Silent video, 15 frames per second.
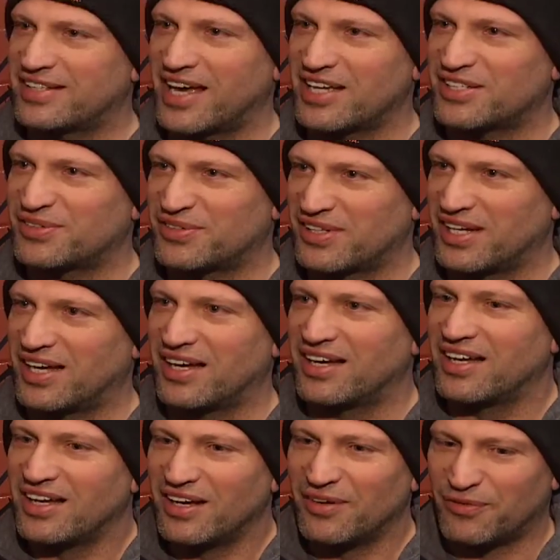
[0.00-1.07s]
test uh,
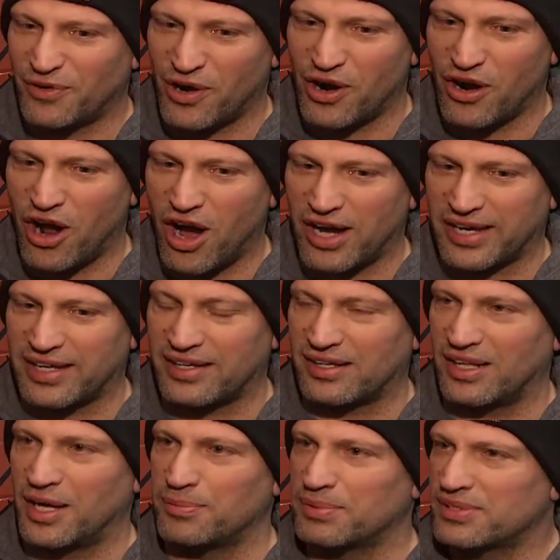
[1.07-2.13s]
for our hockey
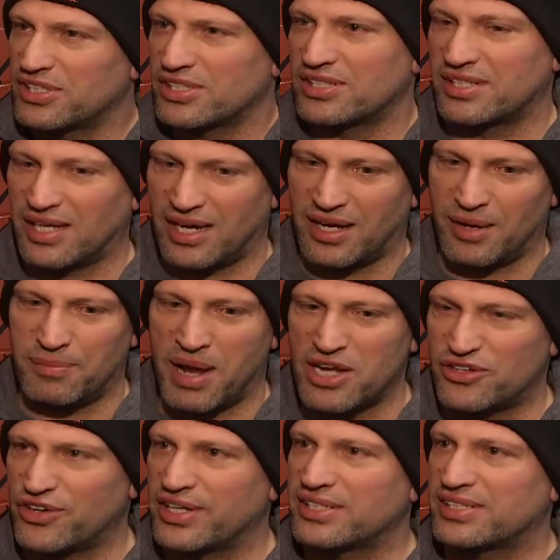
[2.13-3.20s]
club and just uh, a
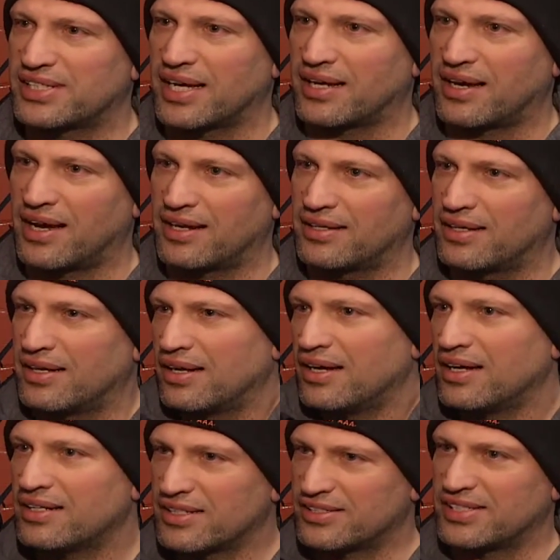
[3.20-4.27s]
measuring stick kind of
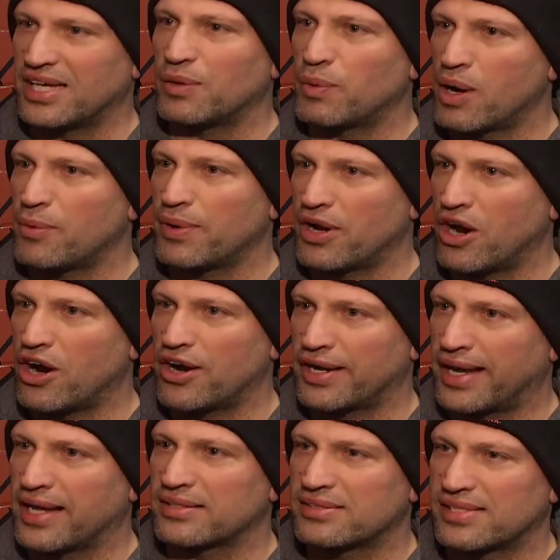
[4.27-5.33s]
to see where we are
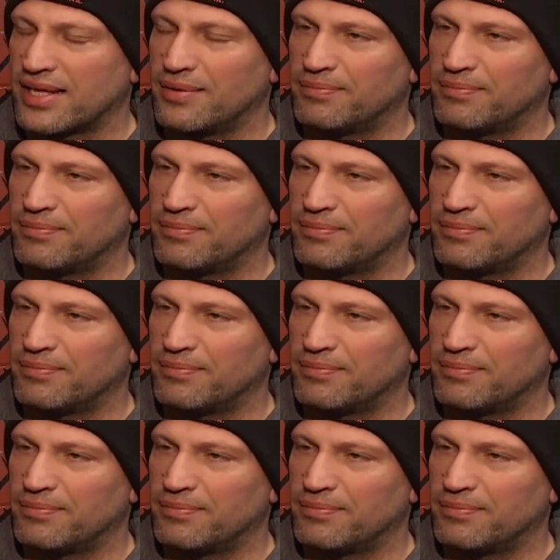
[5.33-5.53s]
against